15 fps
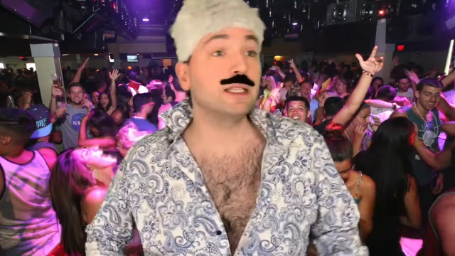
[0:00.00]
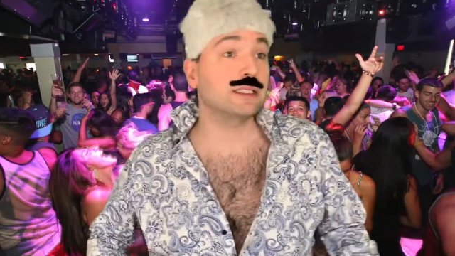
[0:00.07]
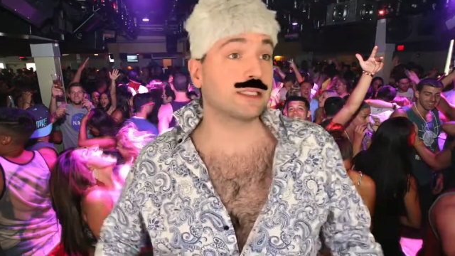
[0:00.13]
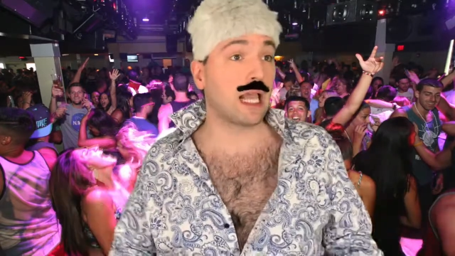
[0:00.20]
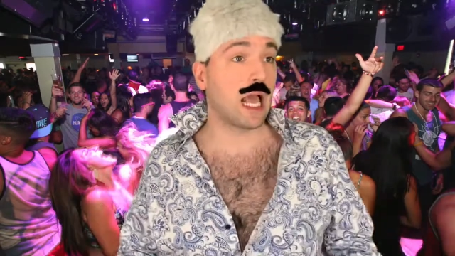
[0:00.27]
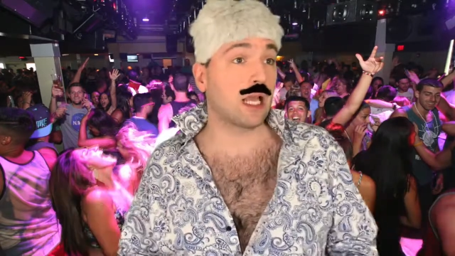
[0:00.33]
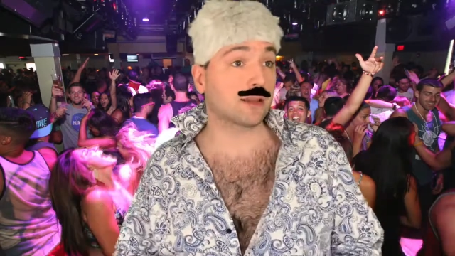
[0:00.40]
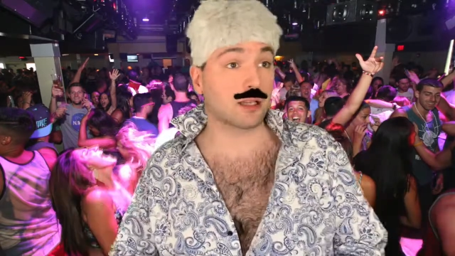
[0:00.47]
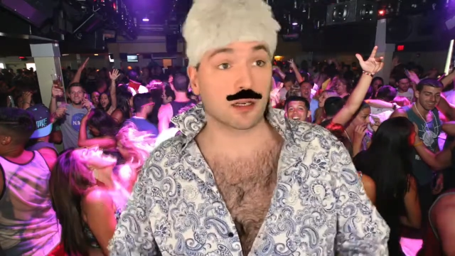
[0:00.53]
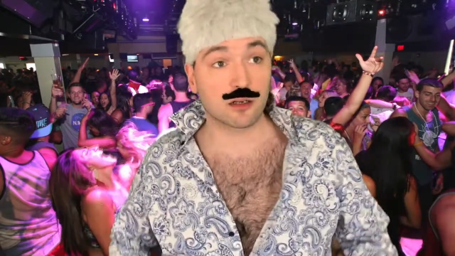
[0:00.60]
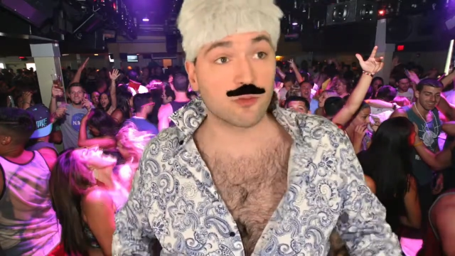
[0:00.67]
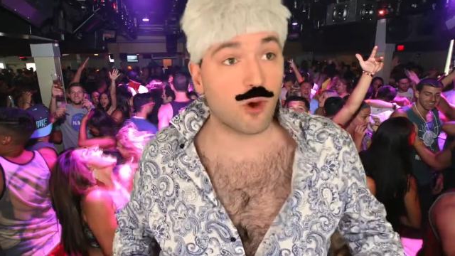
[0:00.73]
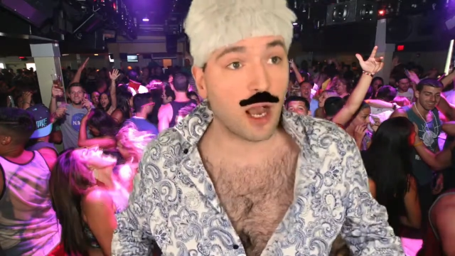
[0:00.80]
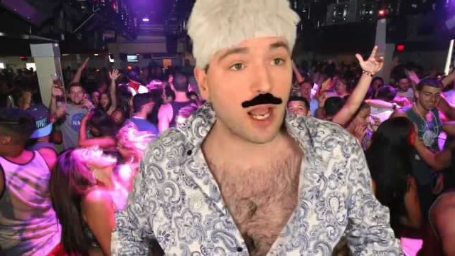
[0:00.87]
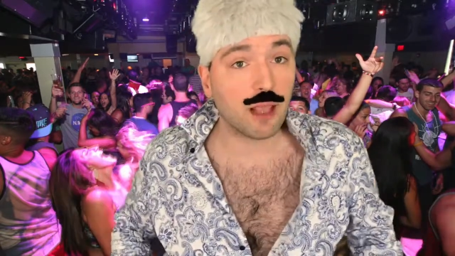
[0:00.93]
me
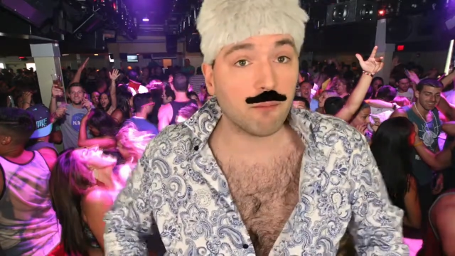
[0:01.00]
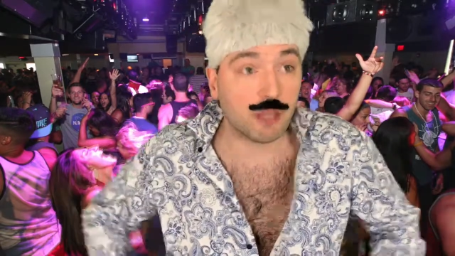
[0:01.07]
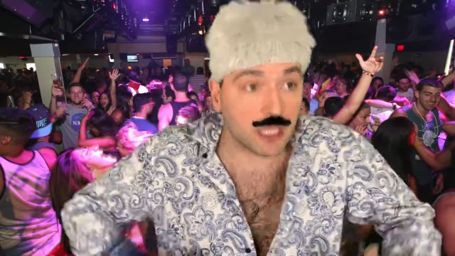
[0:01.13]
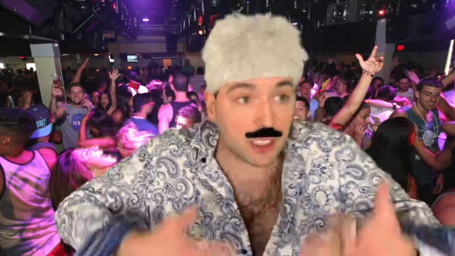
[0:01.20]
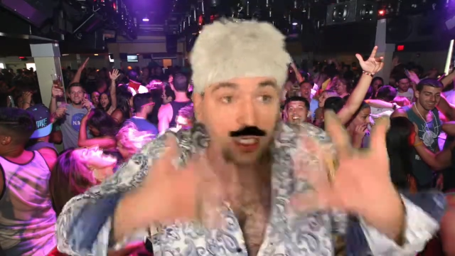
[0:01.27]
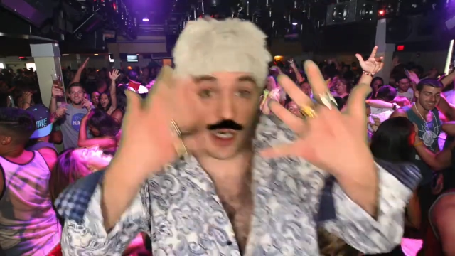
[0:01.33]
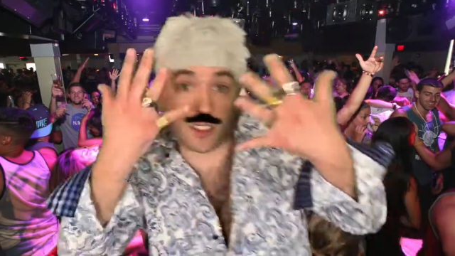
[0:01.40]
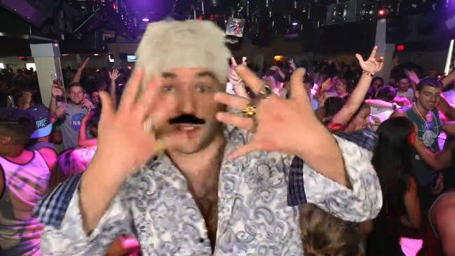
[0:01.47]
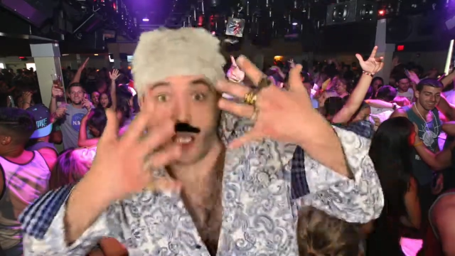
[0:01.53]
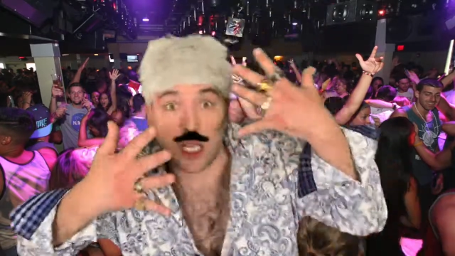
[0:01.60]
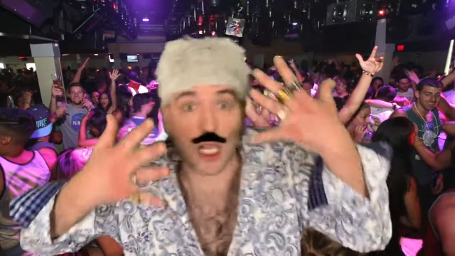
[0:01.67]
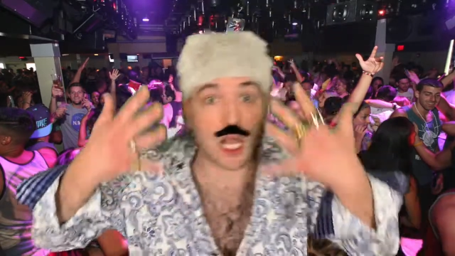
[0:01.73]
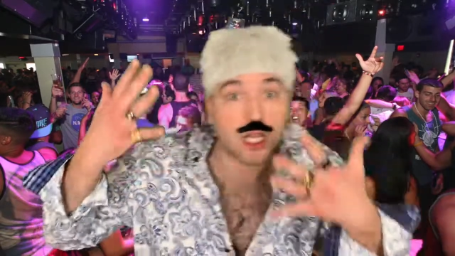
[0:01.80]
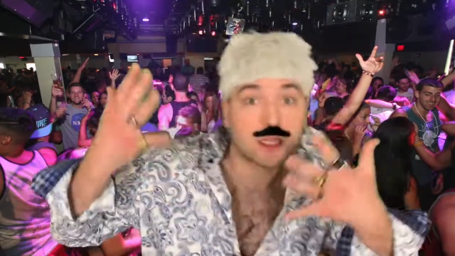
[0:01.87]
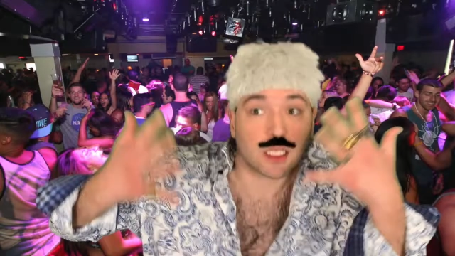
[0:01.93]
Saturn. Why? Because I
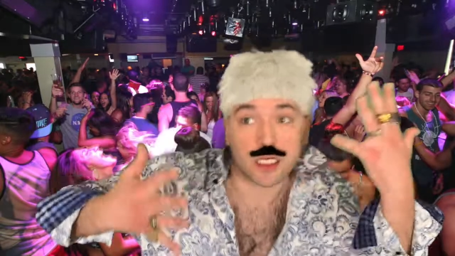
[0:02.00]
got